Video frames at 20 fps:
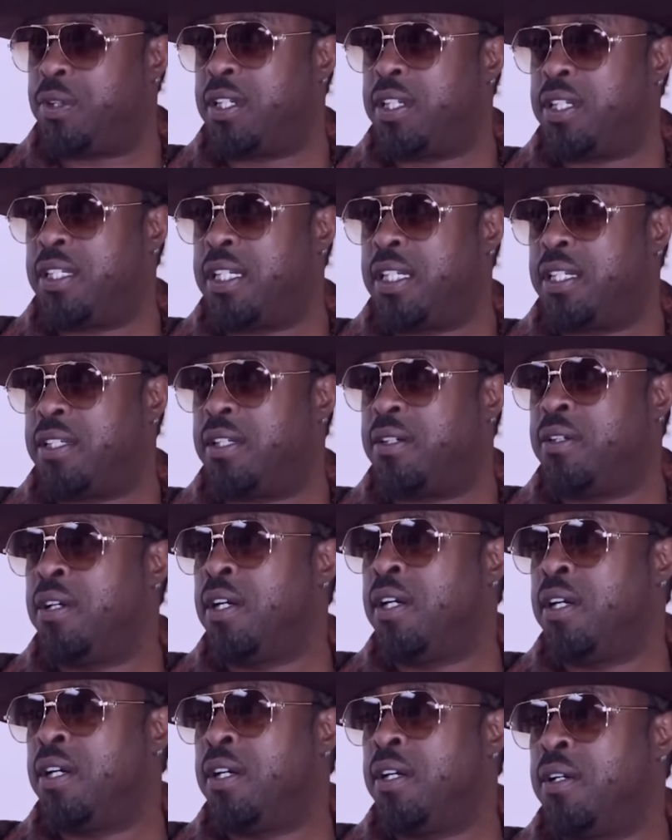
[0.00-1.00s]
Like when he
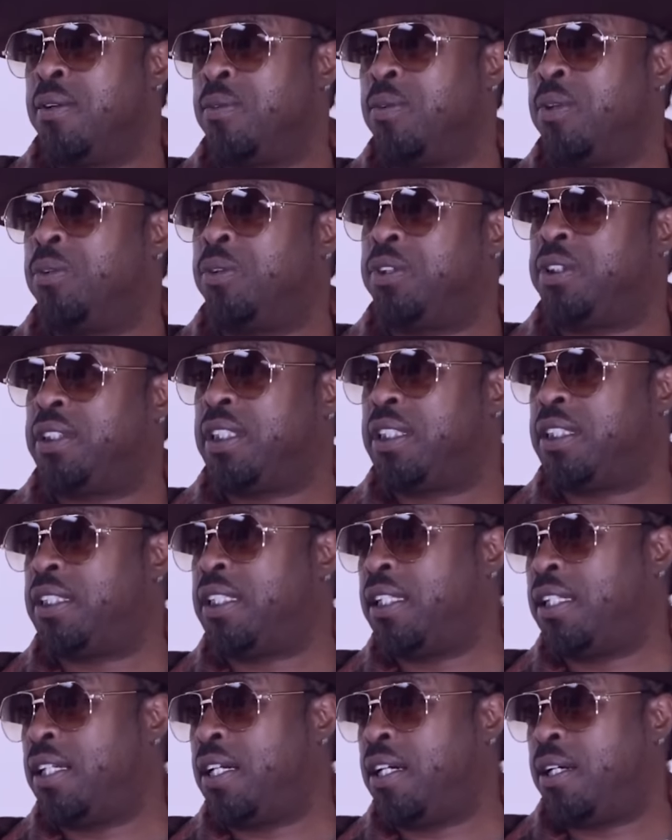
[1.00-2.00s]
did the, what
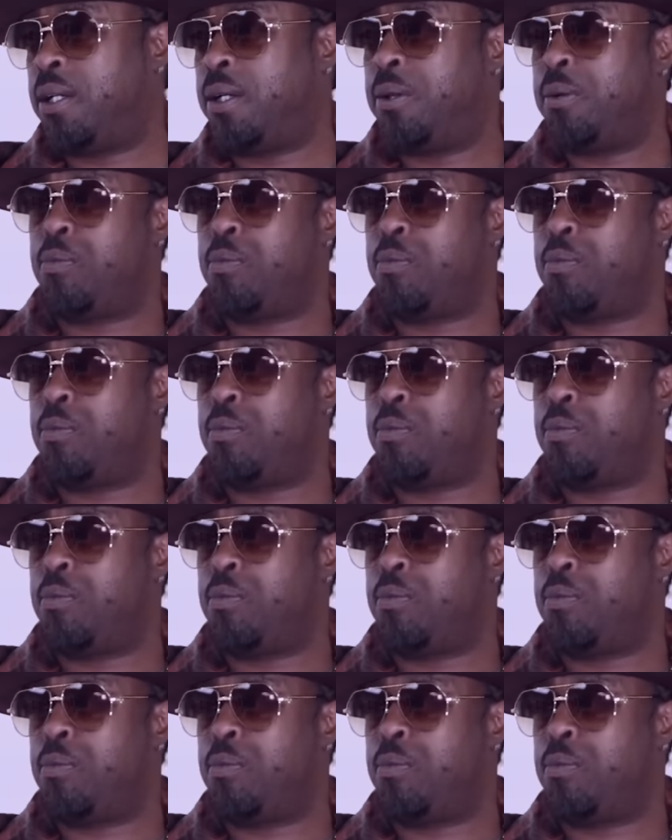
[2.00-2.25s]
was it, the,